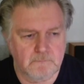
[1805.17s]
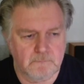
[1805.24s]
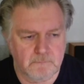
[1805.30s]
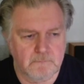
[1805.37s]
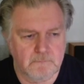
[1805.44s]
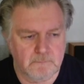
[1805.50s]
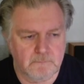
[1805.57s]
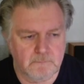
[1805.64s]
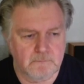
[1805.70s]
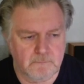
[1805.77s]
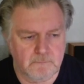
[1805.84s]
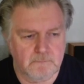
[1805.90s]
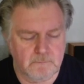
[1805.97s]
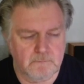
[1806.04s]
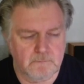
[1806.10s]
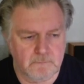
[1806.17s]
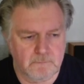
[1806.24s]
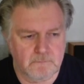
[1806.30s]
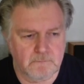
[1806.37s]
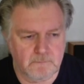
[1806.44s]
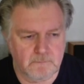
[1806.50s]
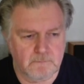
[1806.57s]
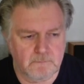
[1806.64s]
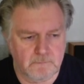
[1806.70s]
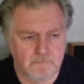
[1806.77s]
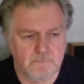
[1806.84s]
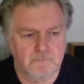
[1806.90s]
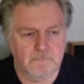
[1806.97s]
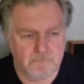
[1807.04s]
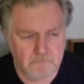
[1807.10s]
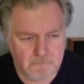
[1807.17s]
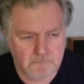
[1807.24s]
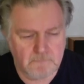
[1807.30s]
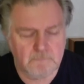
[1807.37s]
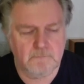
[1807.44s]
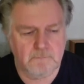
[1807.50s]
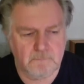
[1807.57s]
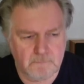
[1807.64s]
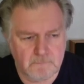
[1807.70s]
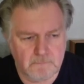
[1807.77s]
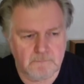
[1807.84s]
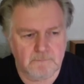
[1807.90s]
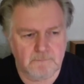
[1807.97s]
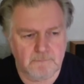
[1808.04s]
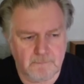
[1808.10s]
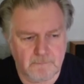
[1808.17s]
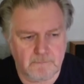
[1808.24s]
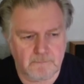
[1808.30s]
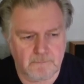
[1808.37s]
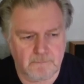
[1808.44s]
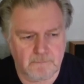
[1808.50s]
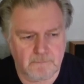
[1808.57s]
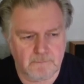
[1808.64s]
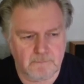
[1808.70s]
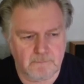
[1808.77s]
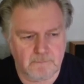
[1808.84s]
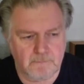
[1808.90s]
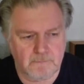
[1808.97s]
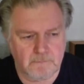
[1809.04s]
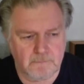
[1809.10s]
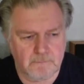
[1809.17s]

This person isn't speaking.